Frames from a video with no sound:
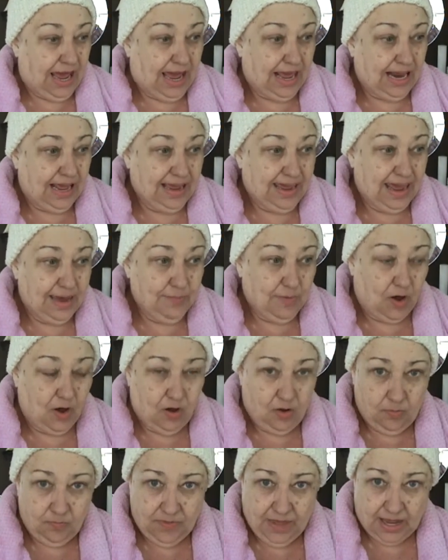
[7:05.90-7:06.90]
And I came
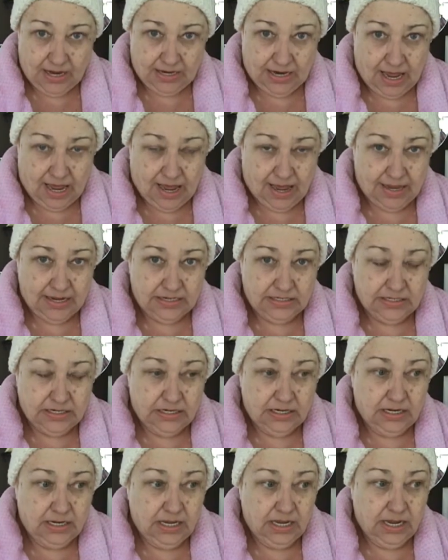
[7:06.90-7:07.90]
home that
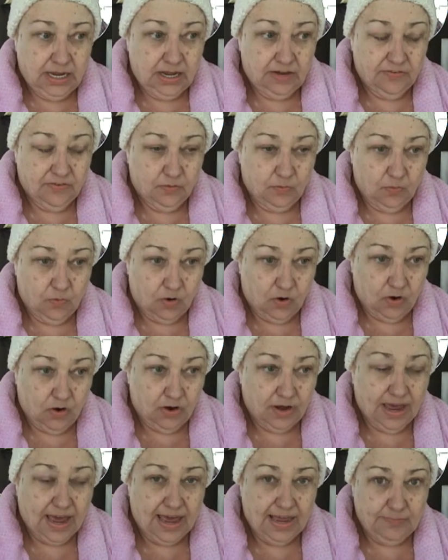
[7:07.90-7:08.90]
night from
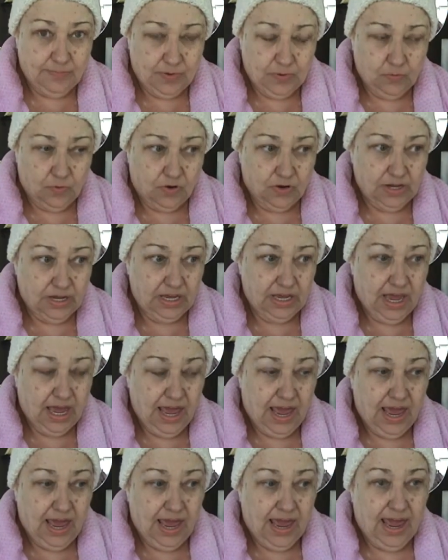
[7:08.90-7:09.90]
work. I had been
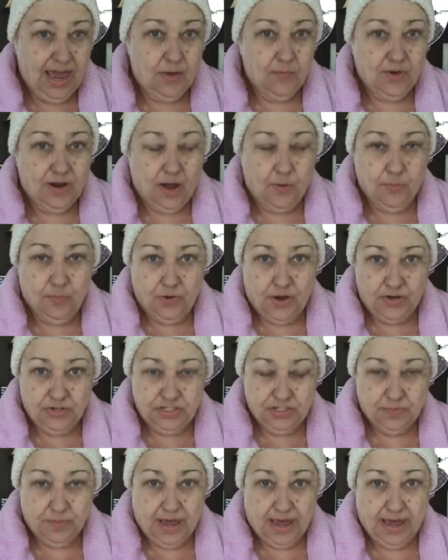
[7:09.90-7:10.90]
working, and when I
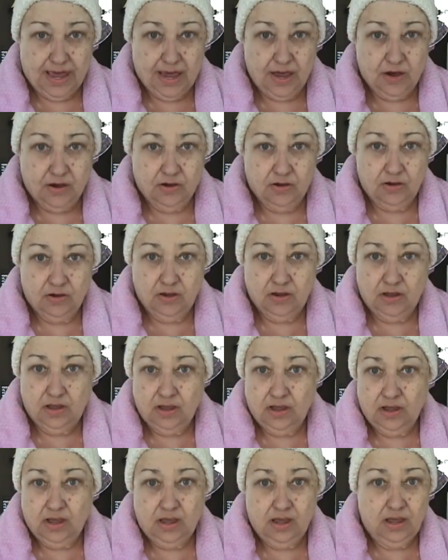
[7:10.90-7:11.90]
brushed my hair,
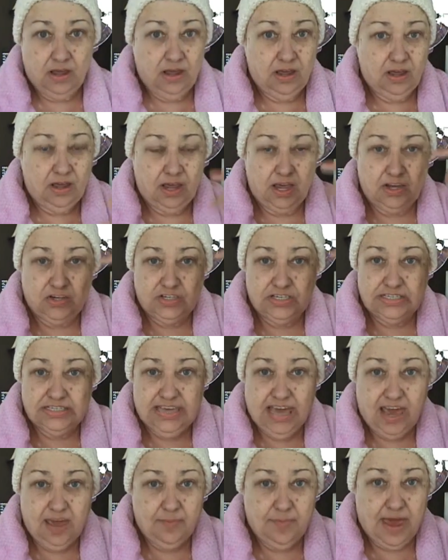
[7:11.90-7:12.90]
it
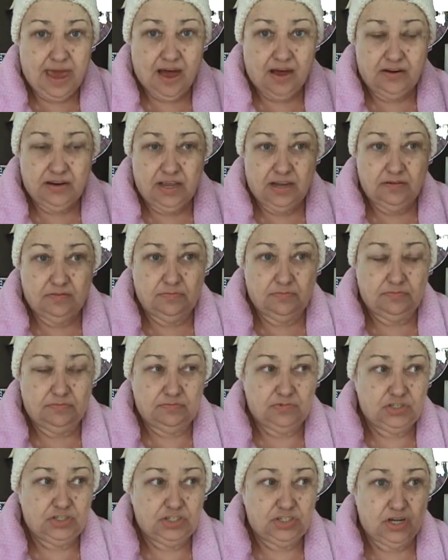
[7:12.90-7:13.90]
just came out in,
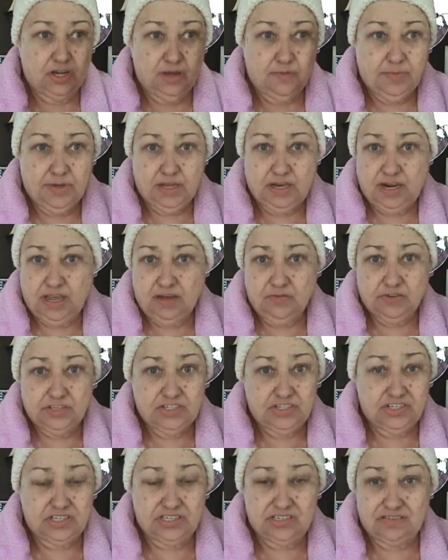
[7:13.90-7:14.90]
I mean, it
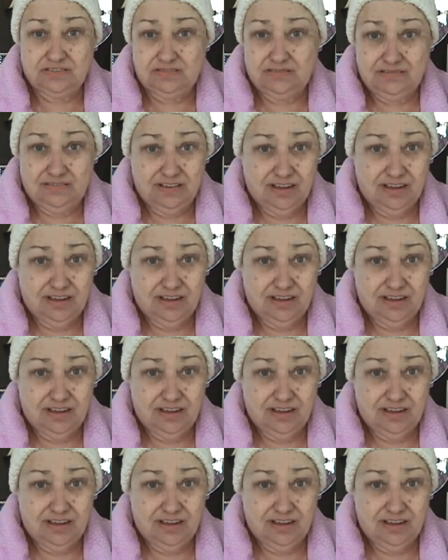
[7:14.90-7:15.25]
was just